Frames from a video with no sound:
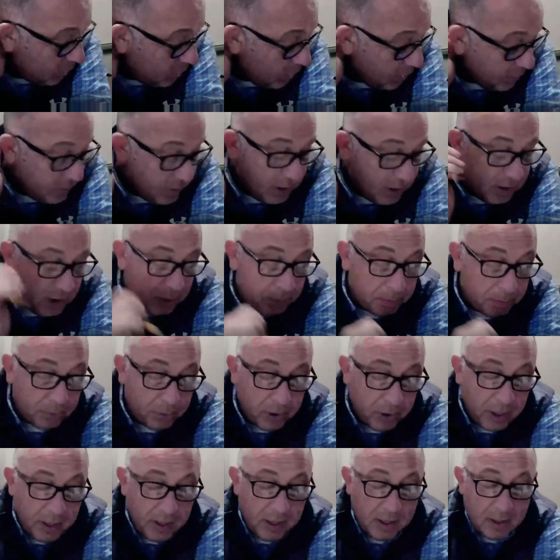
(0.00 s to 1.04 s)
I've seen them
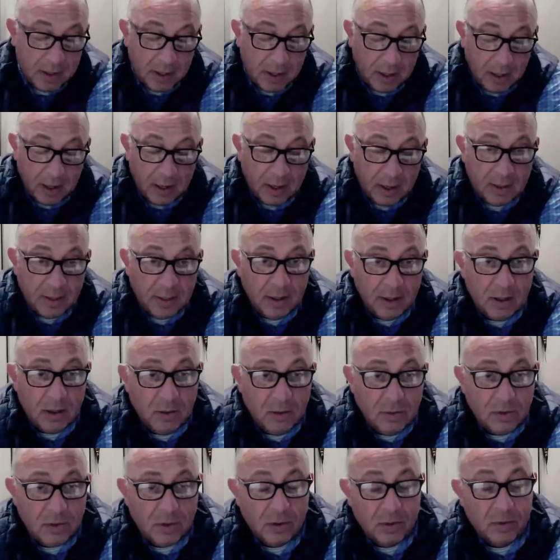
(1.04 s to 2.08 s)
play, and I think you
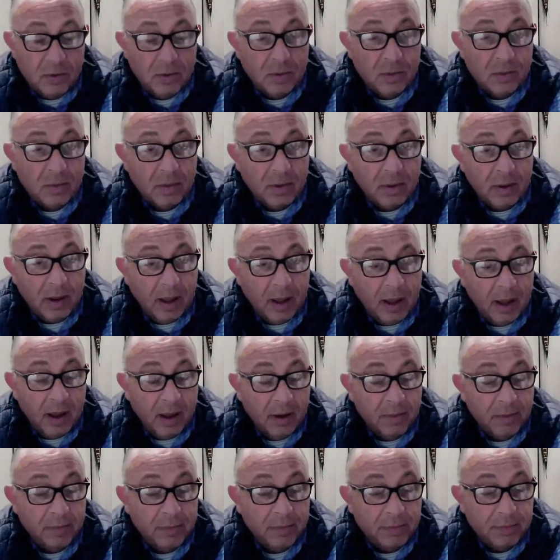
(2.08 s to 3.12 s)
two
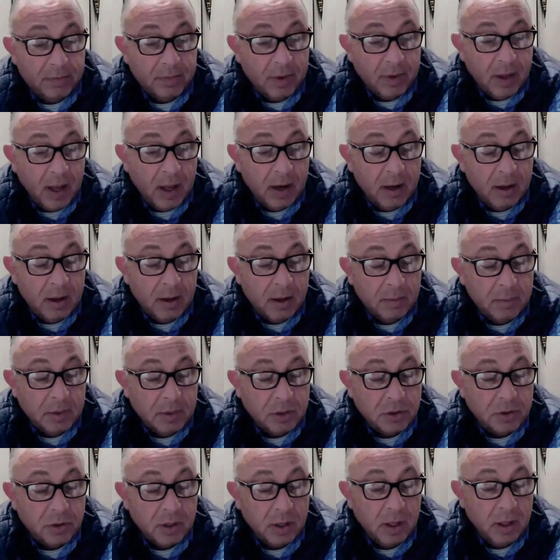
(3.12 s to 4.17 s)
have kind of
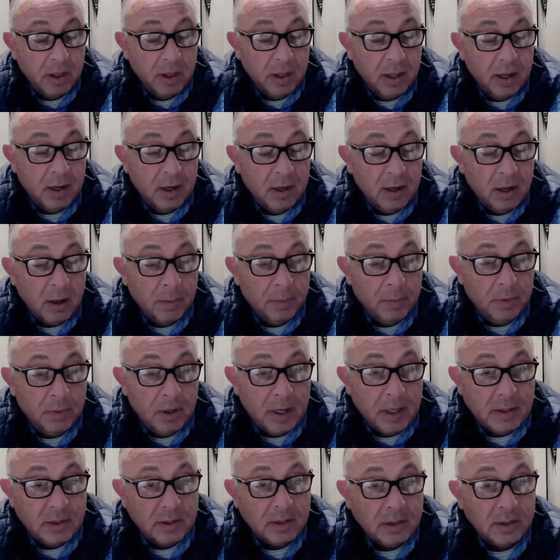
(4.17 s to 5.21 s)
matriculated up. You
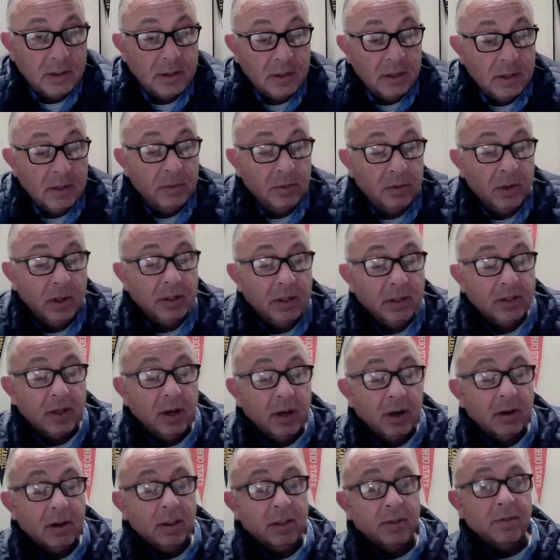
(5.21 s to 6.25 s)
guys just didn't really
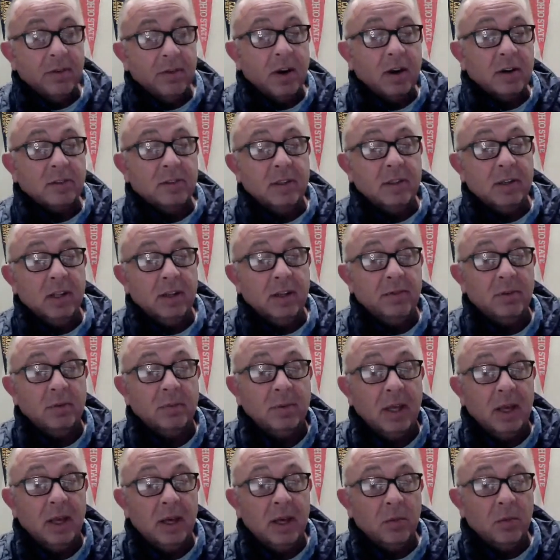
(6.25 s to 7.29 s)
start on the varsity from
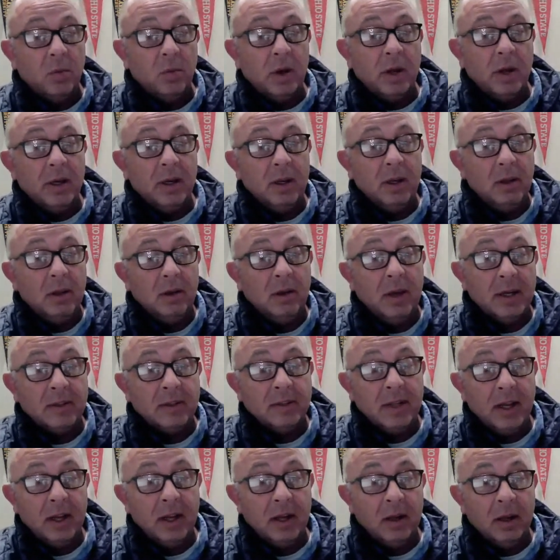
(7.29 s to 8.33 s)
day one. You guys
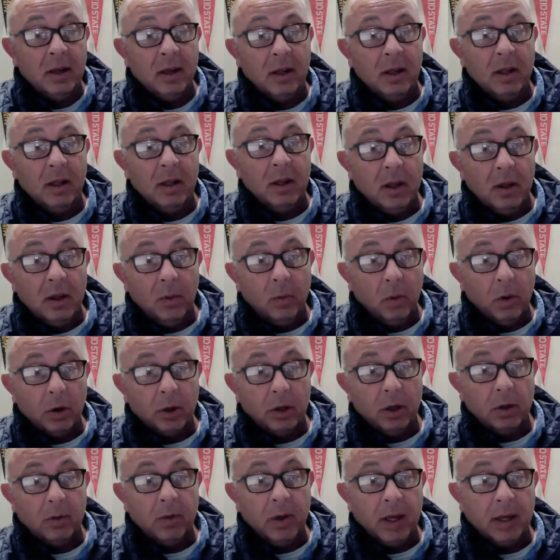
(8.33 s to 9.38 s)
had to work
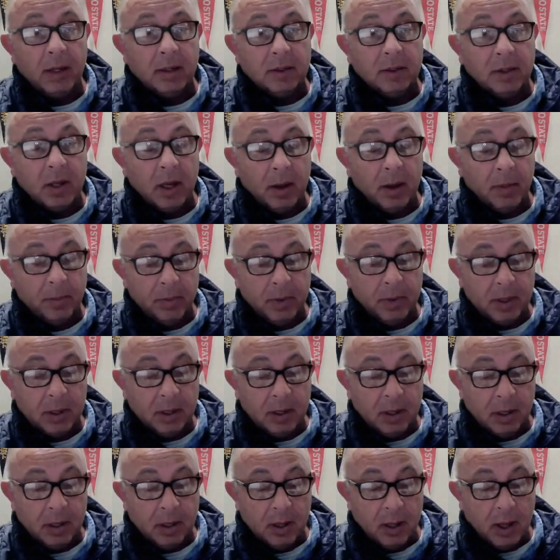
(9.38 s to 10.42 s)
your ranks up, and
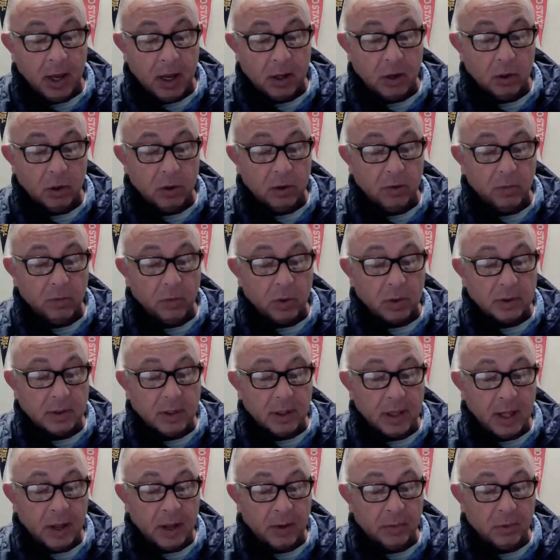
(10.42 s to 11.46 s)
I know you've worked a
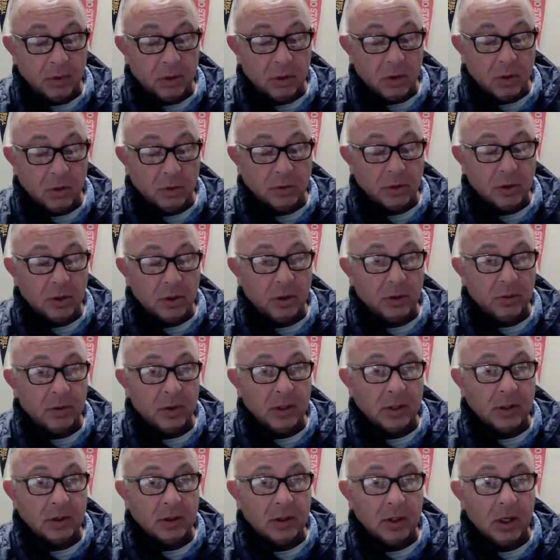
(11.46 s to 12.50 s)
lot with Coach
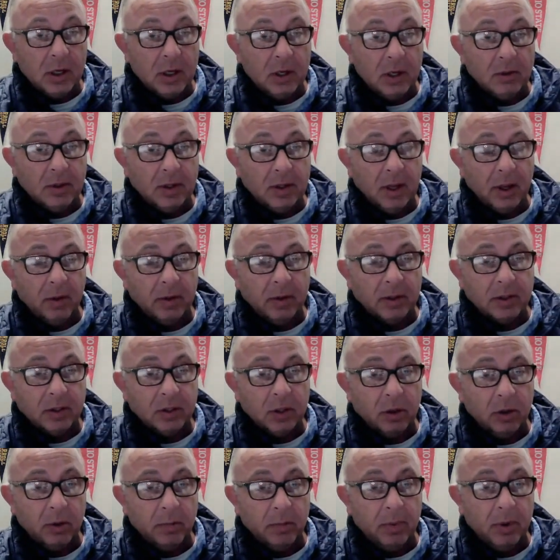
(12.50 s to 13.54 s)
Goodridge. Can you tell us a
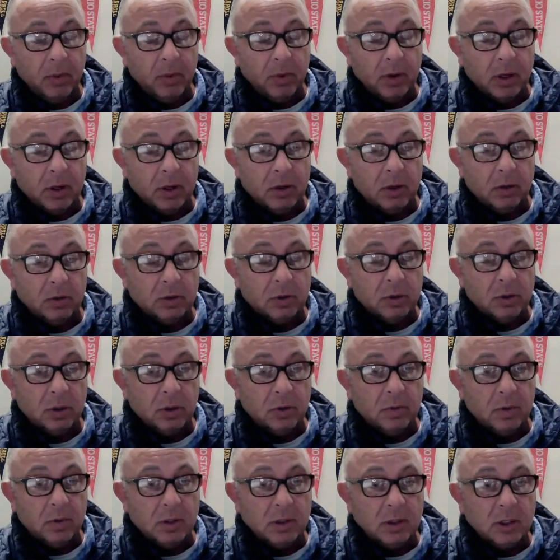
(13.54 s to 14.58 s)
little bit of what Coach
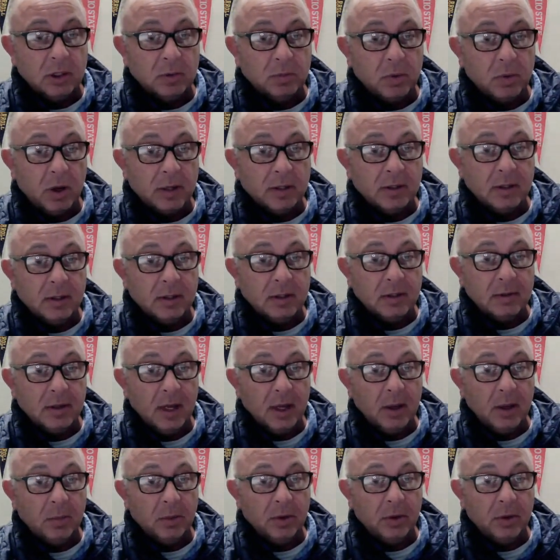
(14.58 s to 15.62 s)
Goodridge has brought to the table to